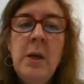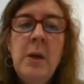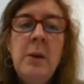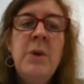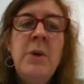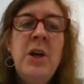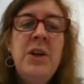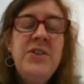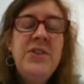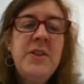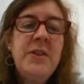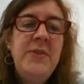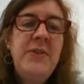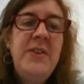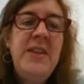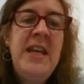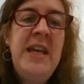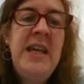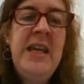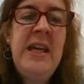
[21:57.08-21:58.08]
Most
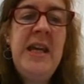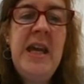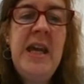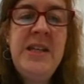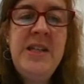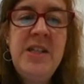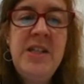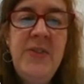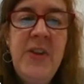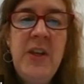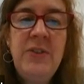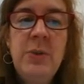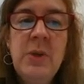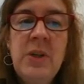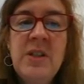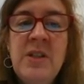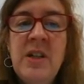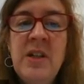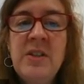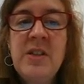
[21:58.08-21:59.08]
of the interviews
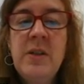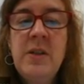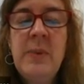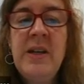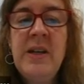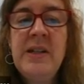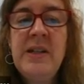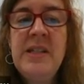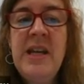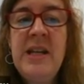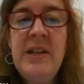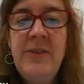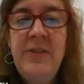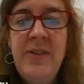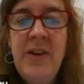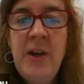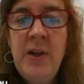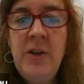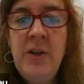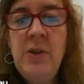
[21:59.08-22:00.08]
were conducted by
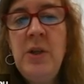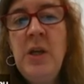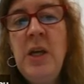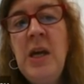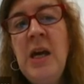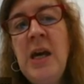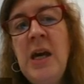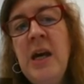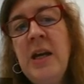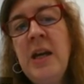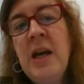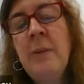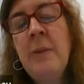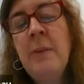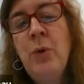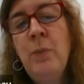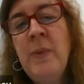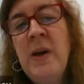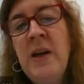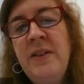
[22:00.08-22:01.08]
telephone, a
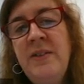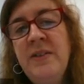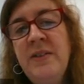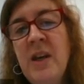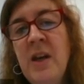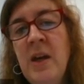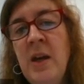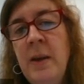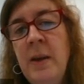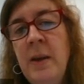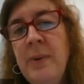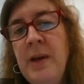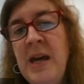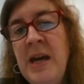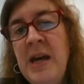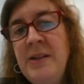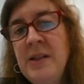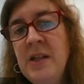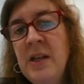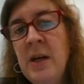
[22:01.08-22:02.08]
couple by Skype,
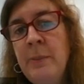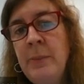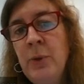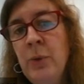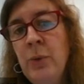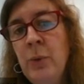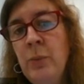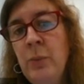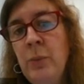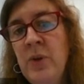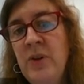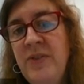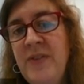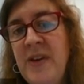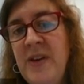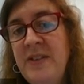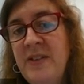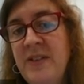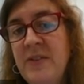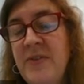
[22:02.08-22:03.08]
and a couple were
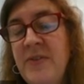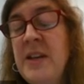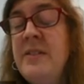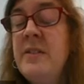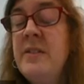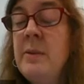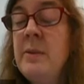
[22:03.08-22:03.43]
face-to-face.